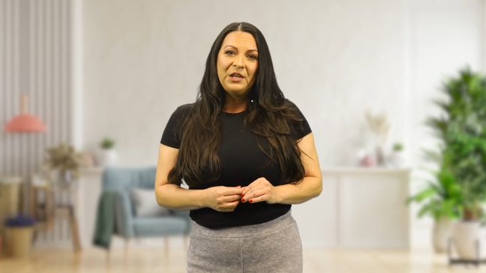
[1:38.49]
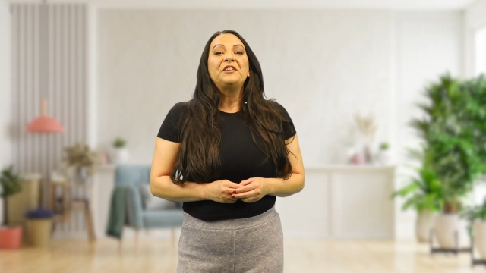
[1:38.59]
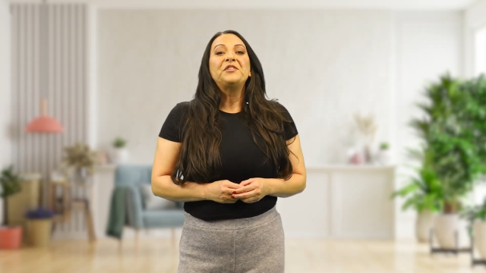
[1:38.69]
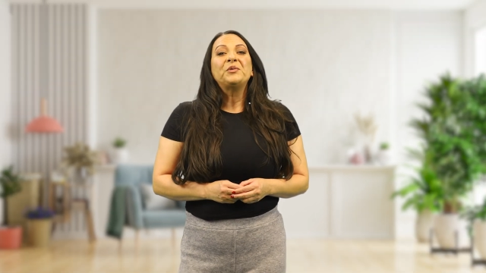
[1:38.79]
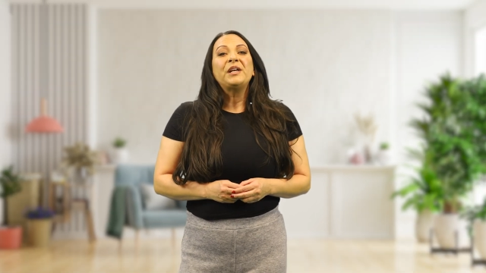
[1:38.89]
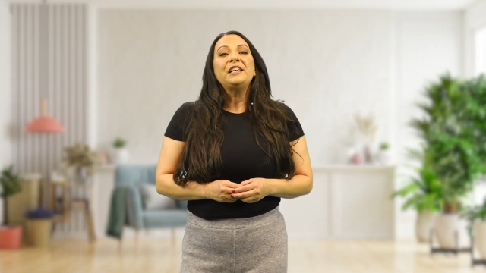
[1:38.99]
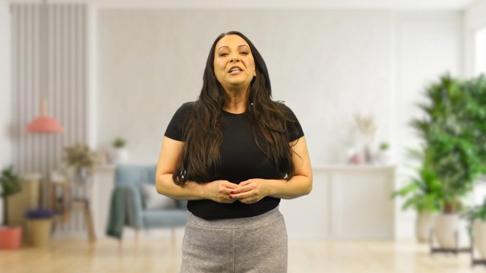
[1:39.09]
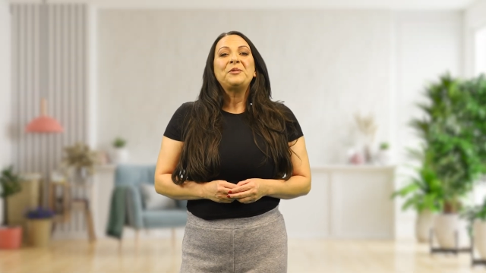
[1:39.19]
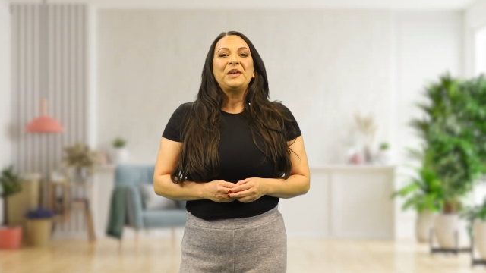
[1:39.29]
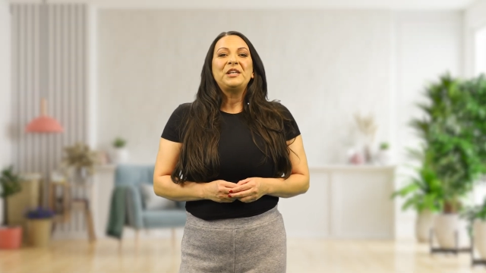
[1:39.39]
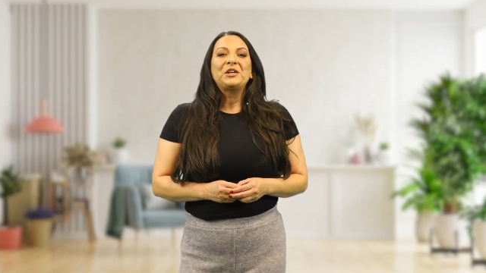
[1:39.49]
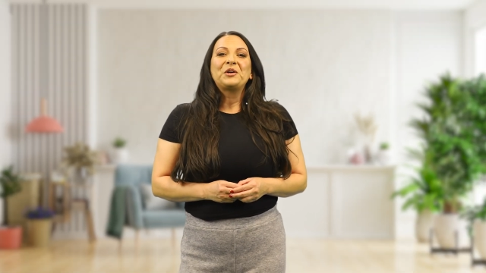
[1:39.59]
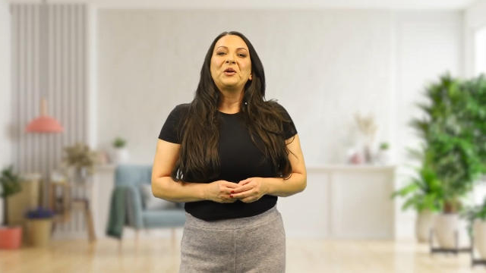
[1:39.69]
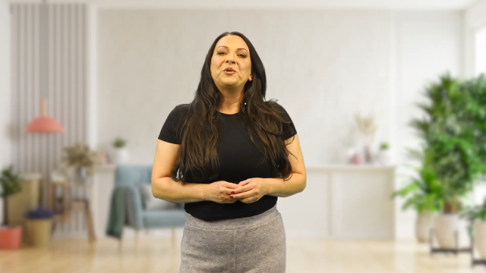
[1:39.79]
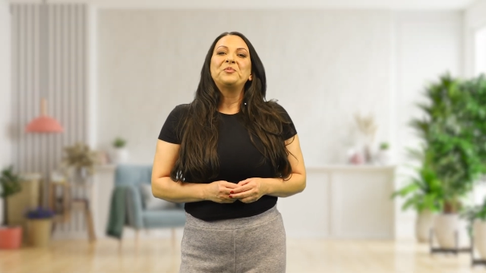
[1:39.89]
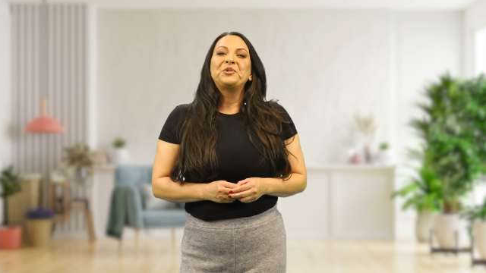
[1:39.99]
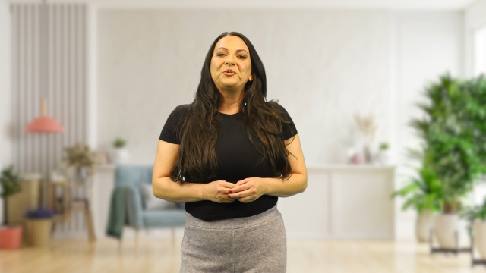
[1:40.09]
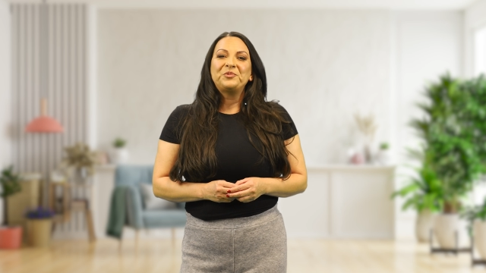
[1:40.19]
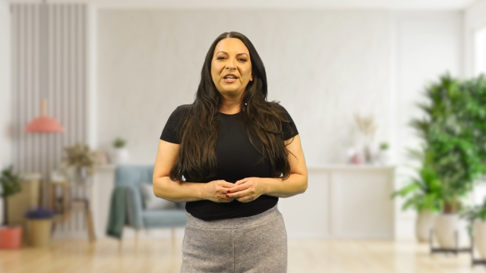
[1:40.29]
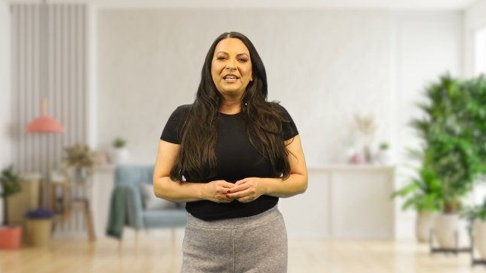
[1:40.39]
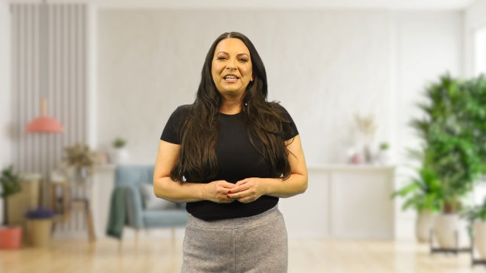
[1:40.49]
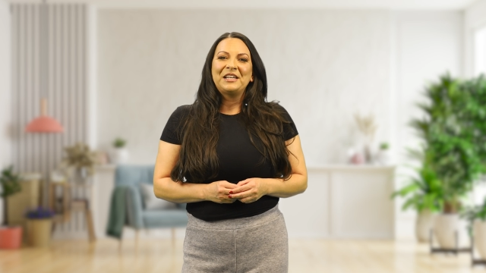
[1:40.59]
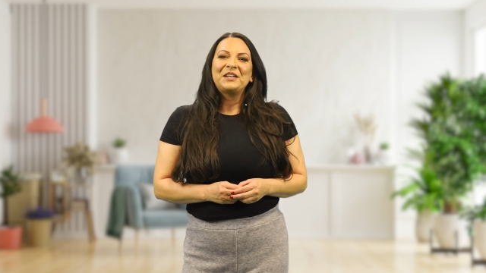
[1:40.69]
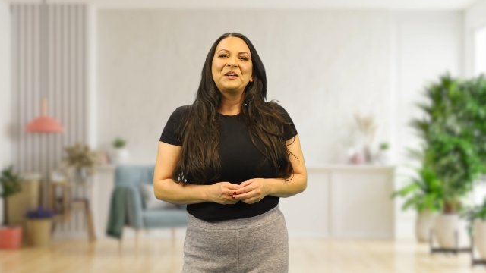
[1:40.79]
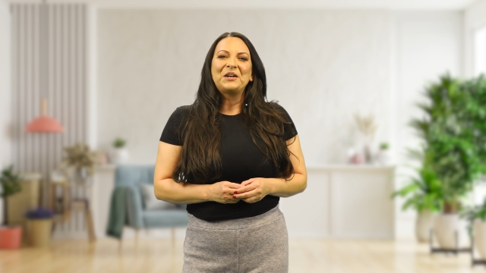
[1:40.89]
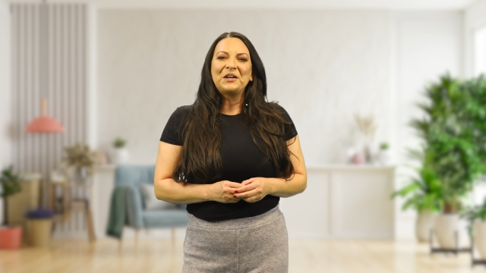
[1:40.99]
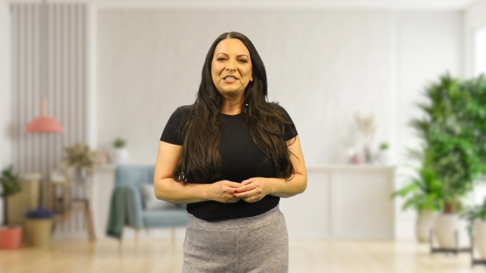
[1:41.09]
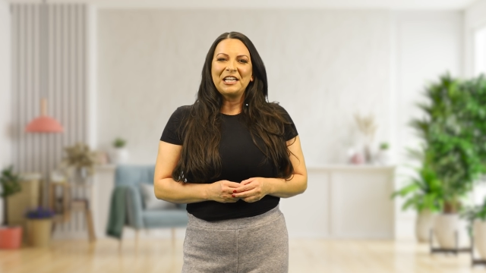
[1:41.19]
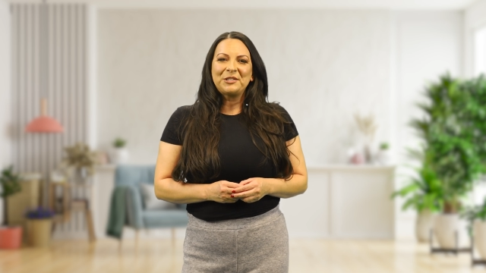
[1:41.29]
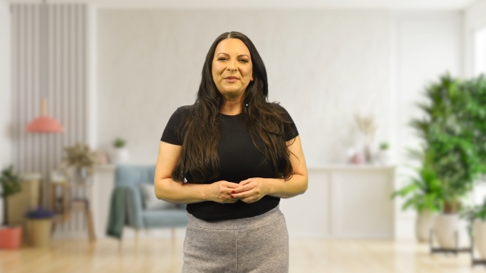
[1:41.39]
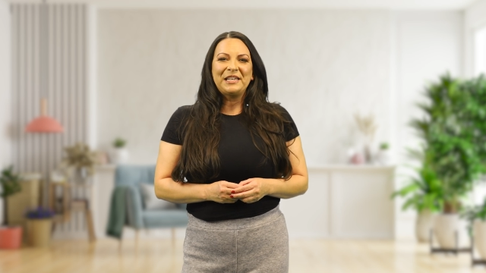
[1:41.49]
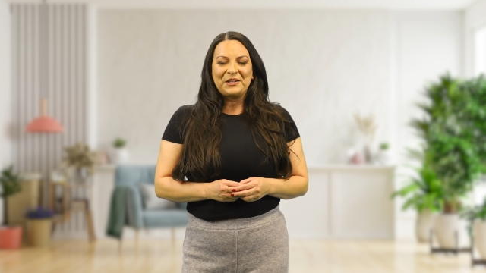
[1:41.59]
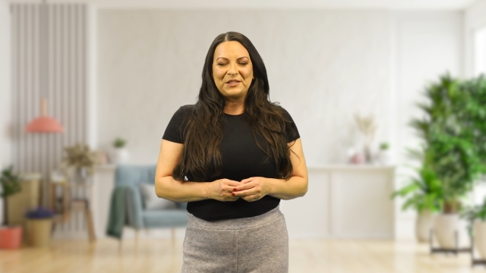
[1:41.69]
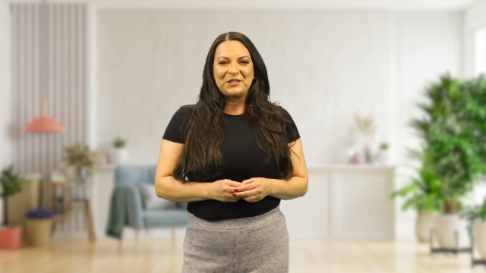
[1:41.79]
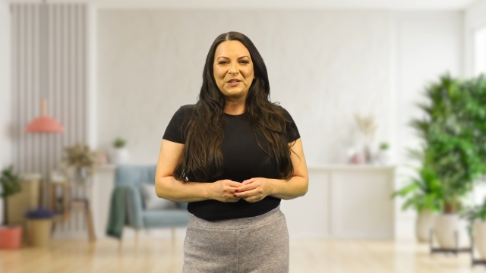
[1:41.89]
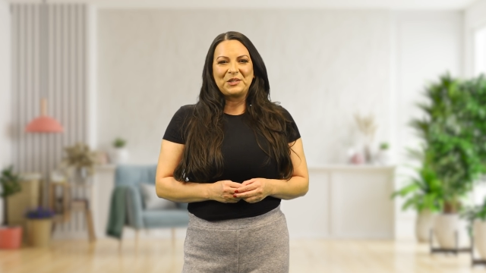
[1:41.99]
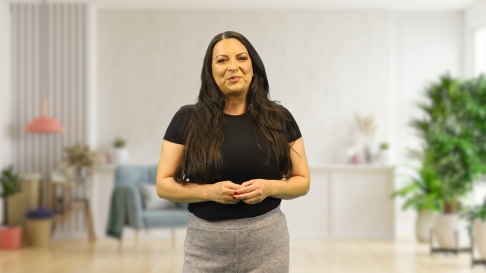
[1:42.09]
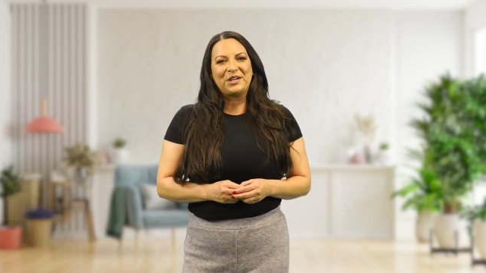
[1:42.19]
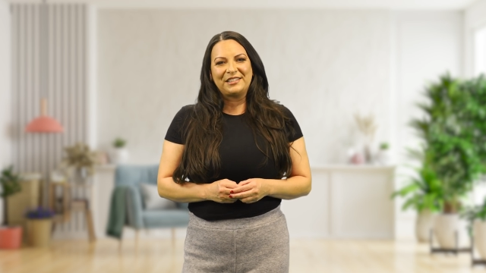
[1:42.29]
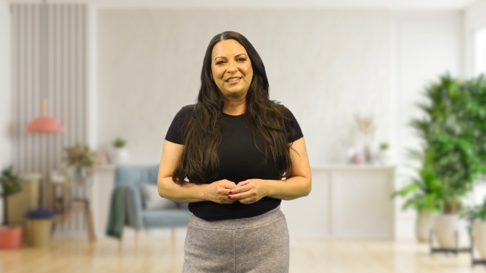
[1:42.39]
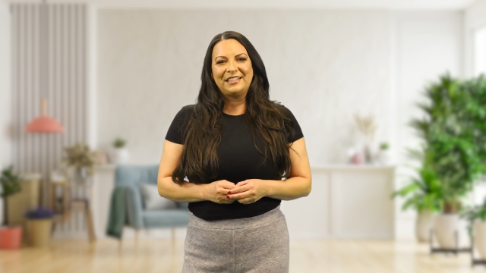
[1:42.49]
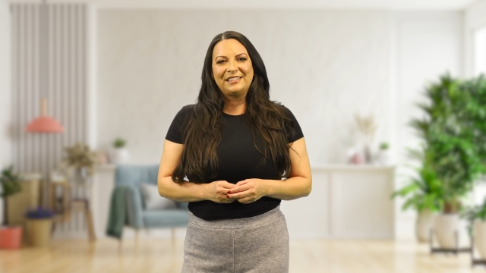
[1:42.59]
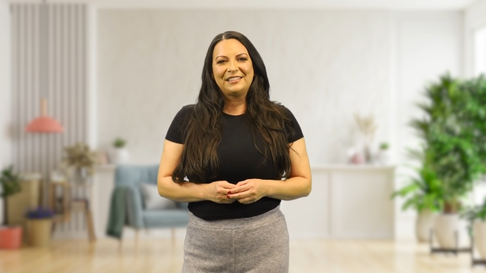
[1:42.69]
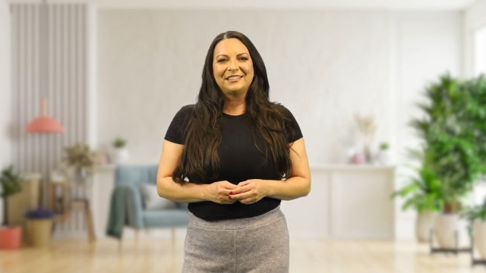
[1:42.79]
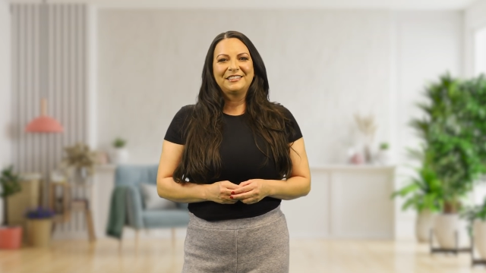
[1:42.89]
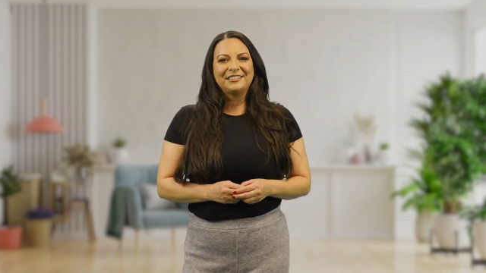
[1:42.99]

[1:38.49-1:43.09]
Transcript: If you're ready to make your home broom-ready, contact me now to start the process.